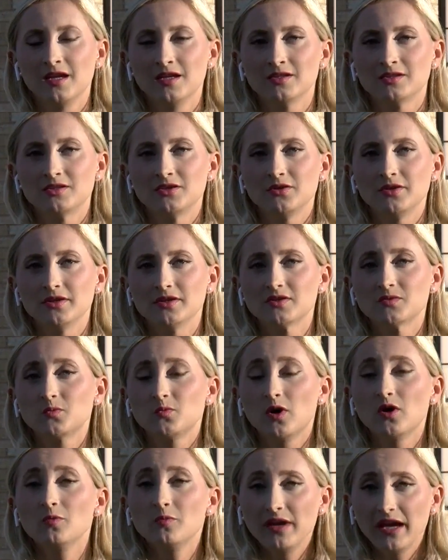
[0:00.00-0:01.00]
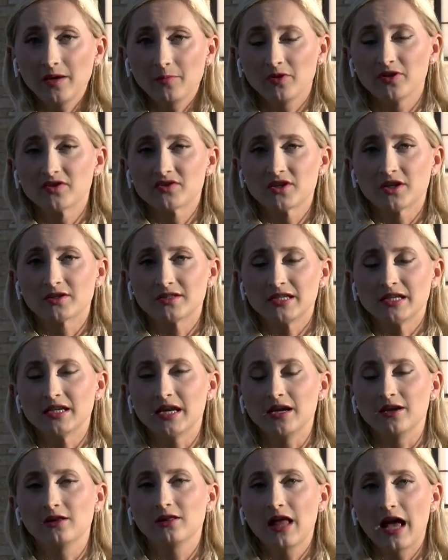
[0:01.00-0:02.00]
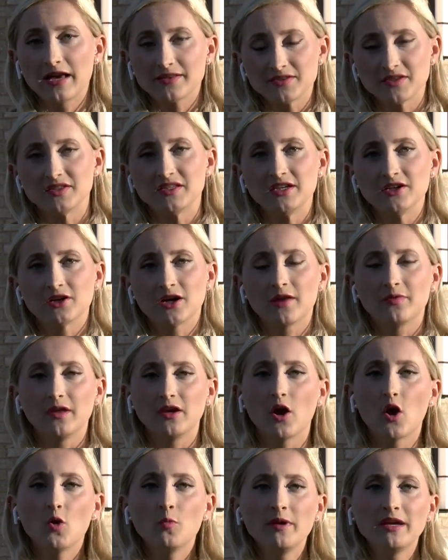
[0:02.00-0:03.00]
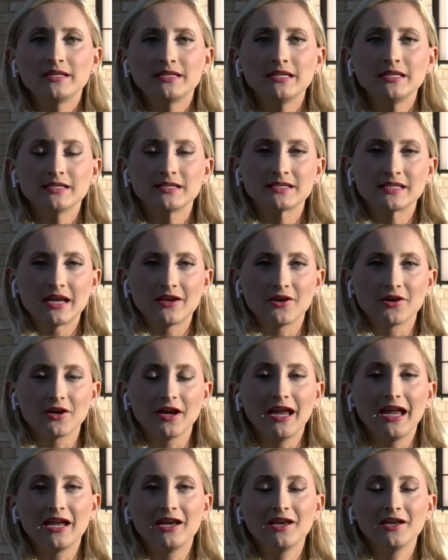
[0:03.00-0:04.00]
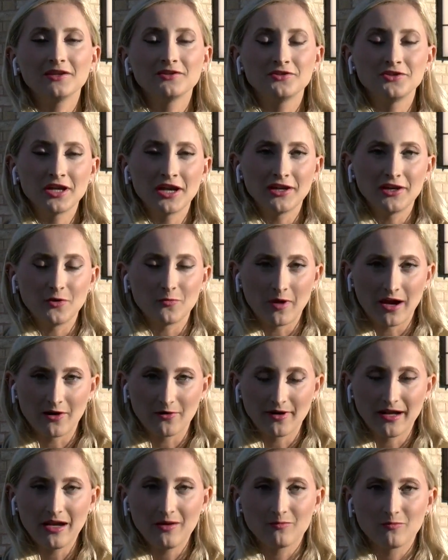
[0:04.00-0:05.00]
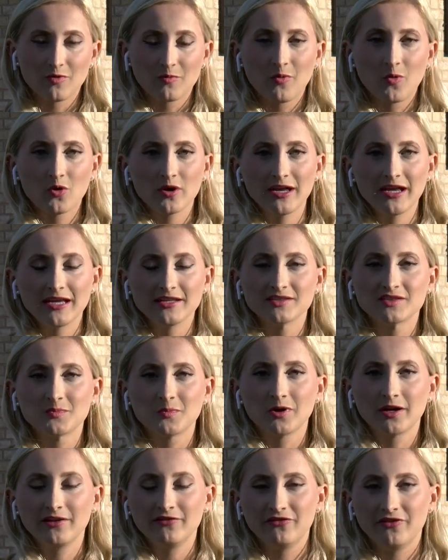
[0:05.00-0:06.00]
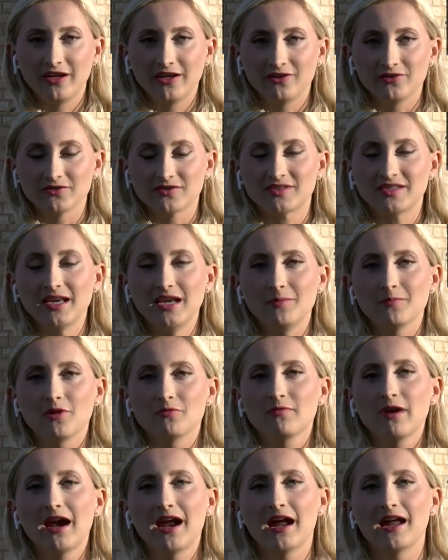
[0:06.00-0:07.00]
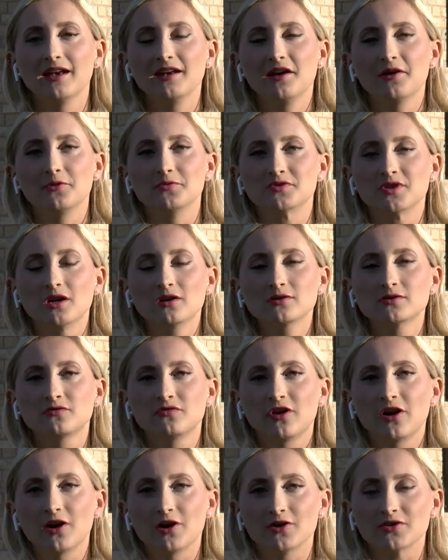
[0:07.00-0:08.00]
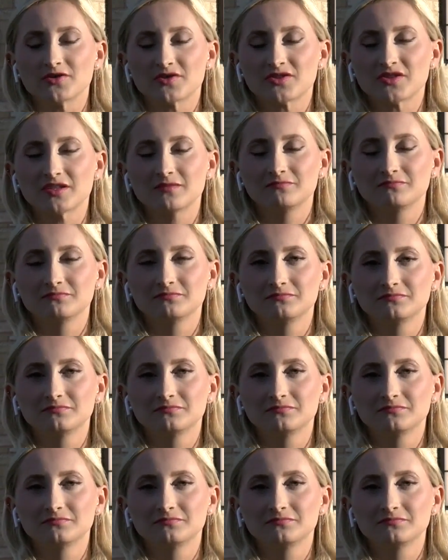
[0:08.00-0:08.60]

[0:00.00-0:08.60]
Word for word: Students will be able to start taking classes here at the OBT Center in January. Reporting in Springfield, Sydney Moran, Ozarks First.